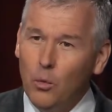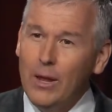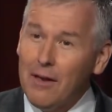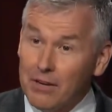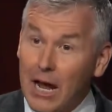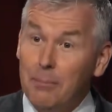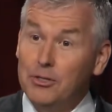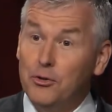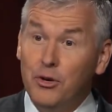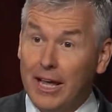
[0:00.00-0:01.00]
We have an
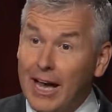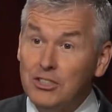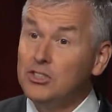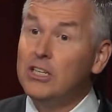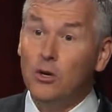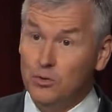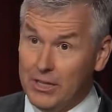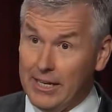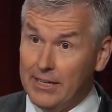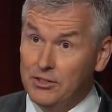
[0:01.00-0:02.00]
opportunity. I see those
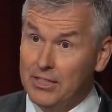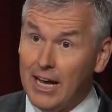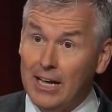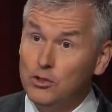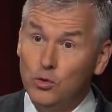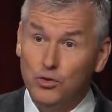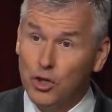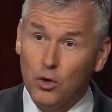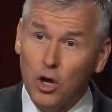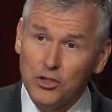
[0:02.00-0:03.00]
kids in high schools
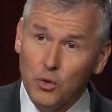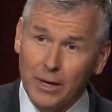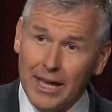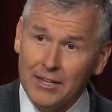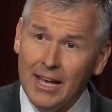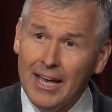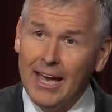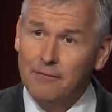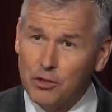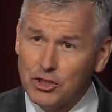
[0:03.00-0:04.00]
across Gwinnett
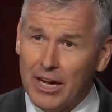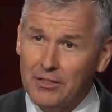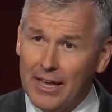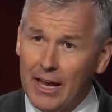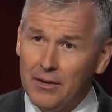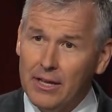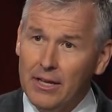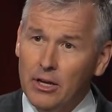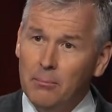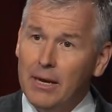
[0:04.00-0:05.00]
and Forsyth County.
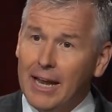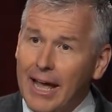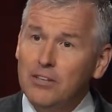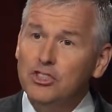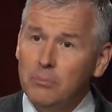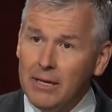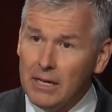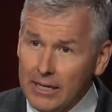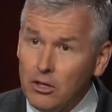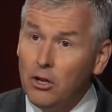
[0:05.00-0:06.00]
But it has to be a
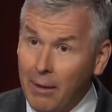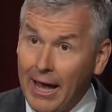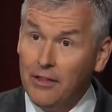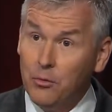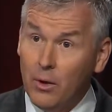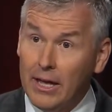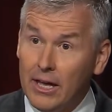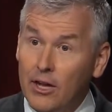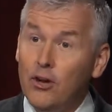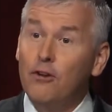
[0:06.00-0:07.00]
legal pathway
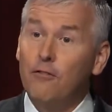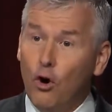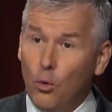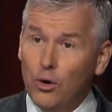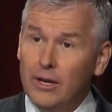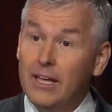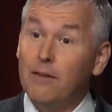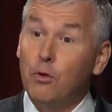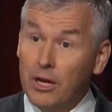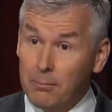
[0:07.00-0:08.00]
forward.
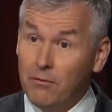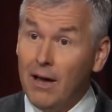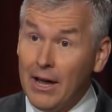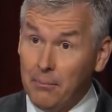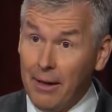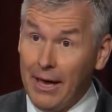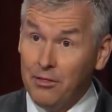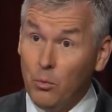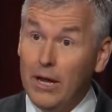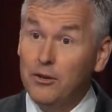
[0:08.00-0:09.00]
If we're going to provide a
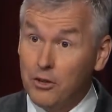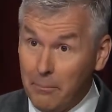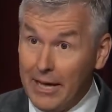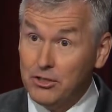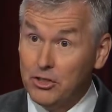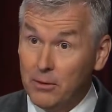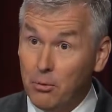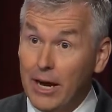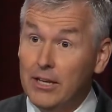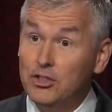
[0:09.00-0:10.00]
pathway to the best and the
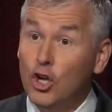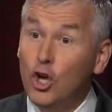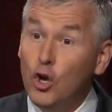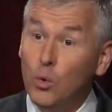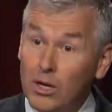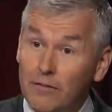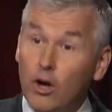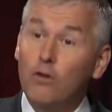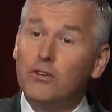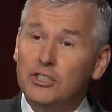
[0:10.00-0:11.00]
brightest who are living
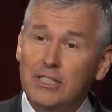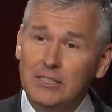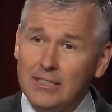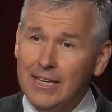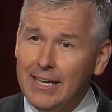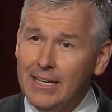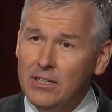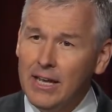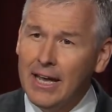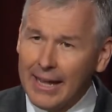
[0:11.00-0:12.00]
overseas today,
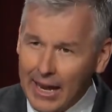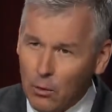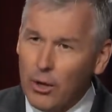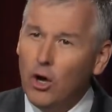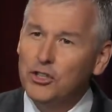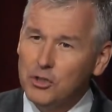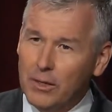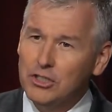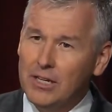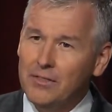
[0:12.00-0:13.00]
can't we also
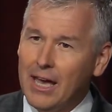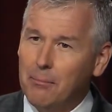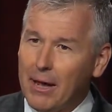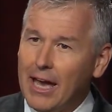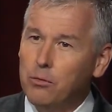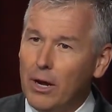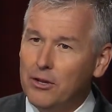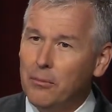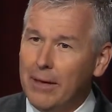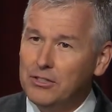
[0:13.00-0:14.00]
extend that pathway
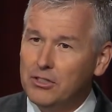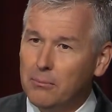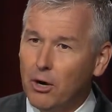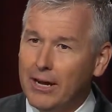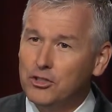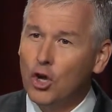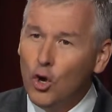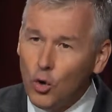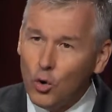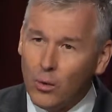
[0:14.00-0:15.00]
to the best and the brightest
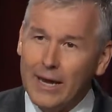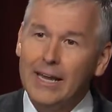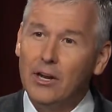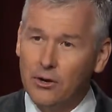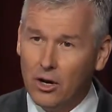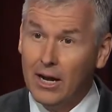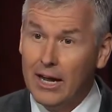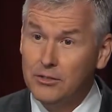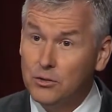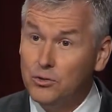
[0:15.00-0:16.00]
who are right here in our
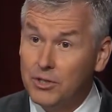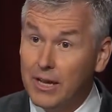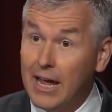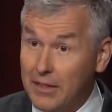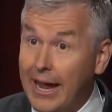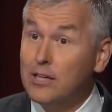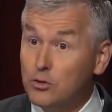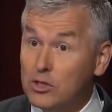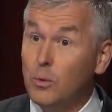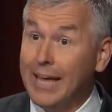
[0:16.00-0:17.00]
high schools today? The
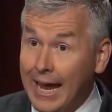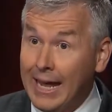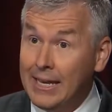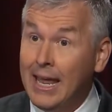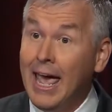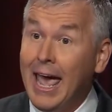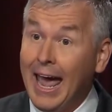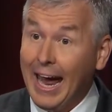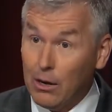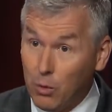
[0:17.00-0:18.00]
answer is we can,
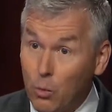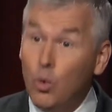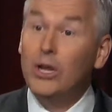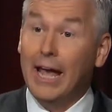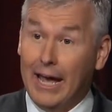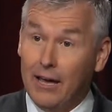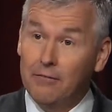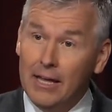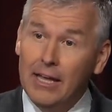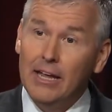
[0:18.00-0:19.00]
and we would have
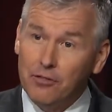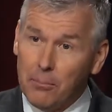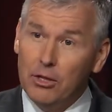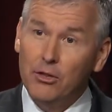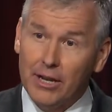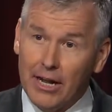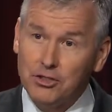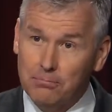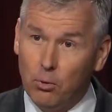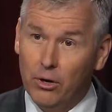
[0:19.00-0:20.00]
if the bill that I'd
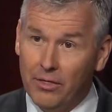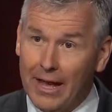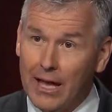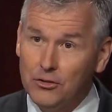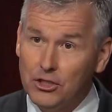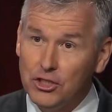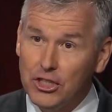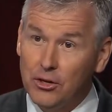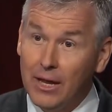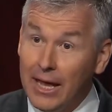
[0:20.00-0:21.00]
supported in the House this
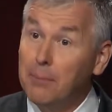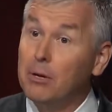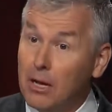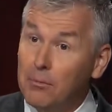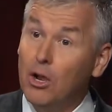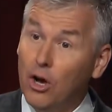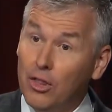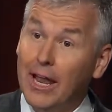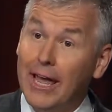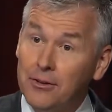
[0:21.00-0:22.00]
year had become the law of
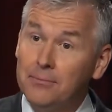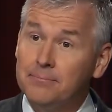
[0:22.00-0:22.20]
the land.